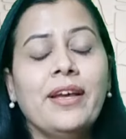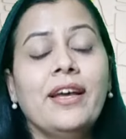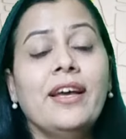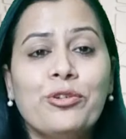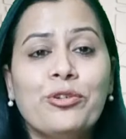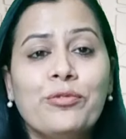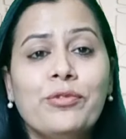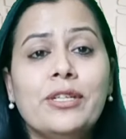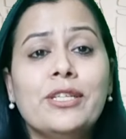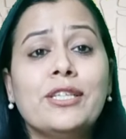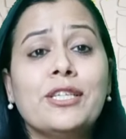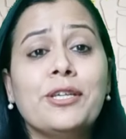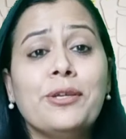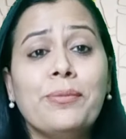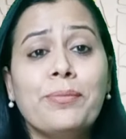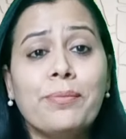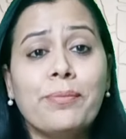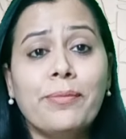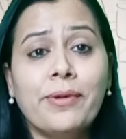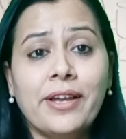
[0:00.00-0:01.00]
You will see
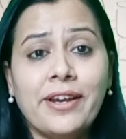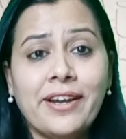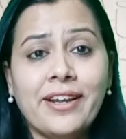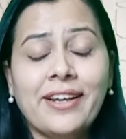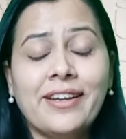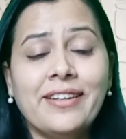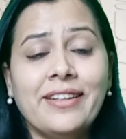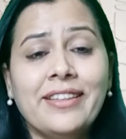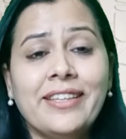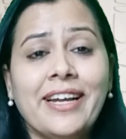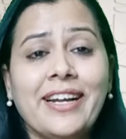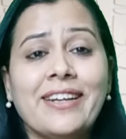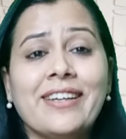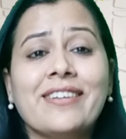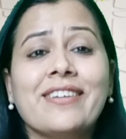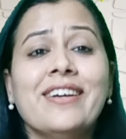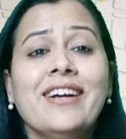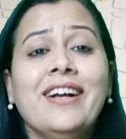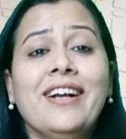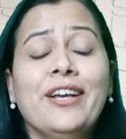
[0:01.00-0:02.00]
miracle
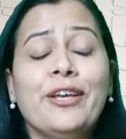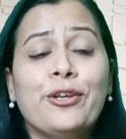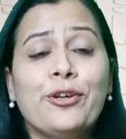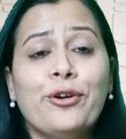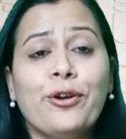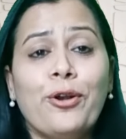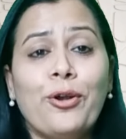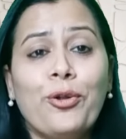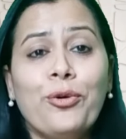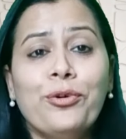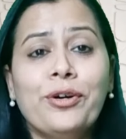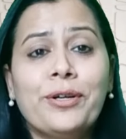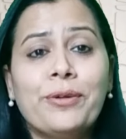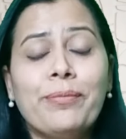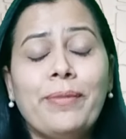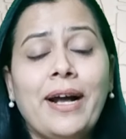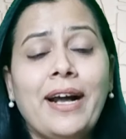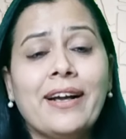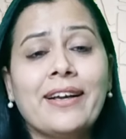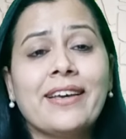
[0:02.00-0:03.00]
that your lower
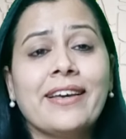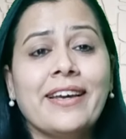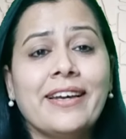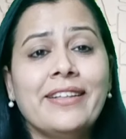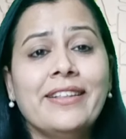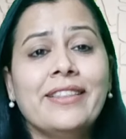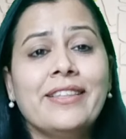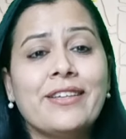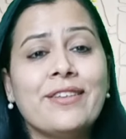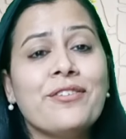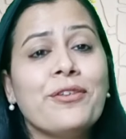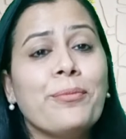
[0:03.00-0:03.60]
back health is